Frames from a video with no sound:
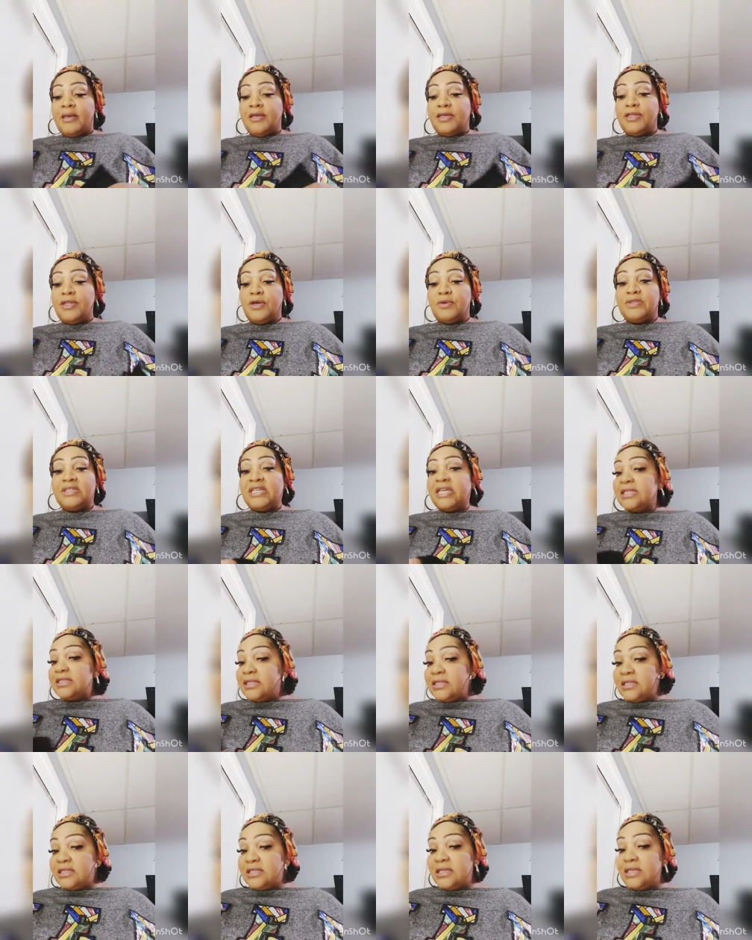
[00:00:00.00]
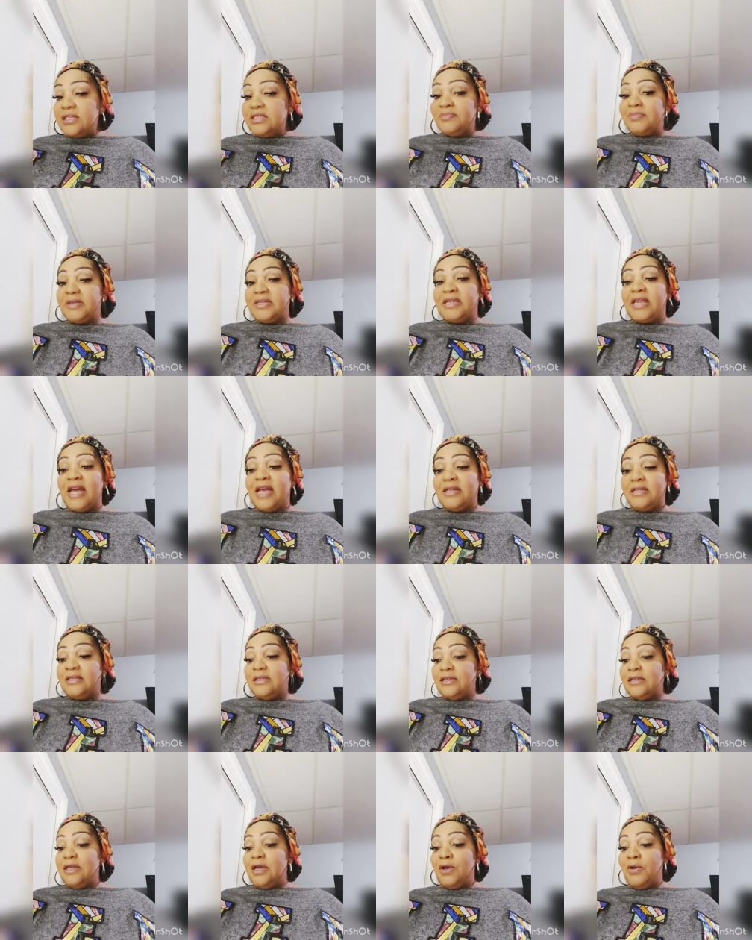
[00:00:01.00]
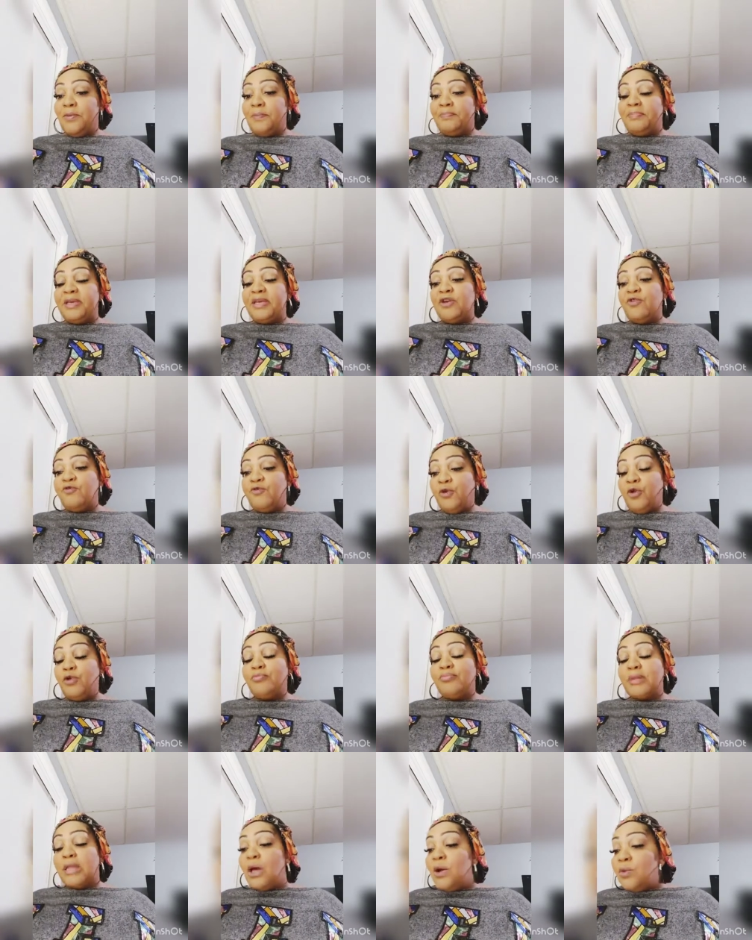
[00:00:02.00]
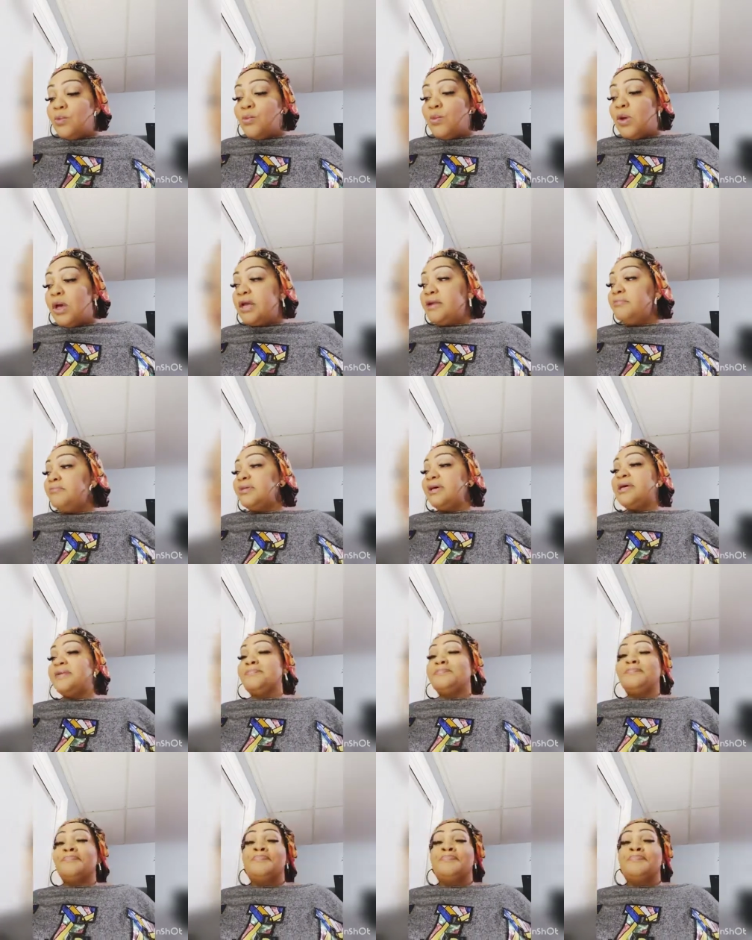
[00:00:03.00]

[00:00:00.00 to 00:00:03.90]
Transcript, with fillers: you know, tendencies, but not, you know, be a full blown one. But